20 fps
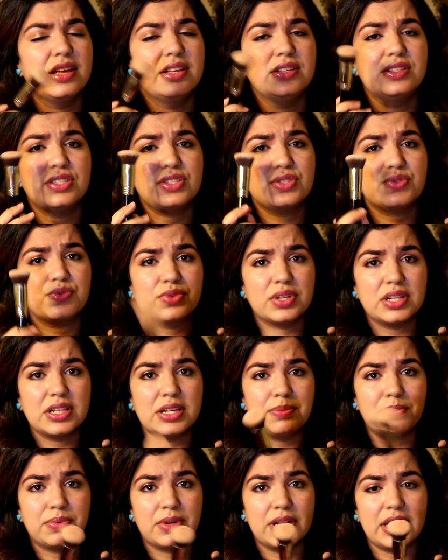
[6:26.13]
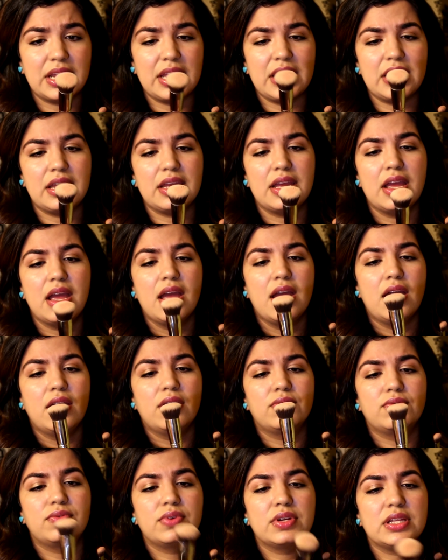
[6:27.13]
It's just really pretty,
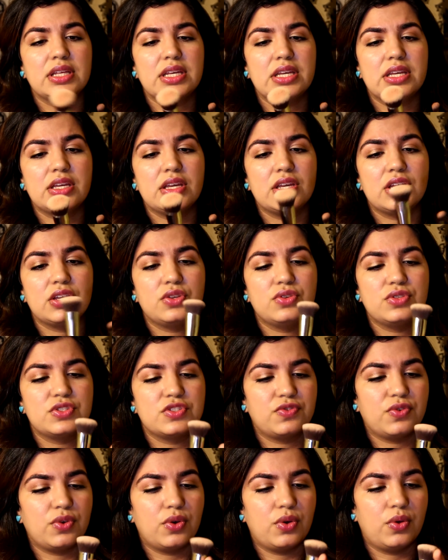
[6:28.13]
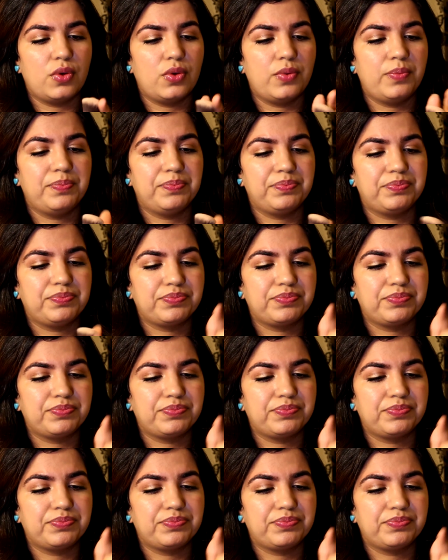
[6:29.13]
really useful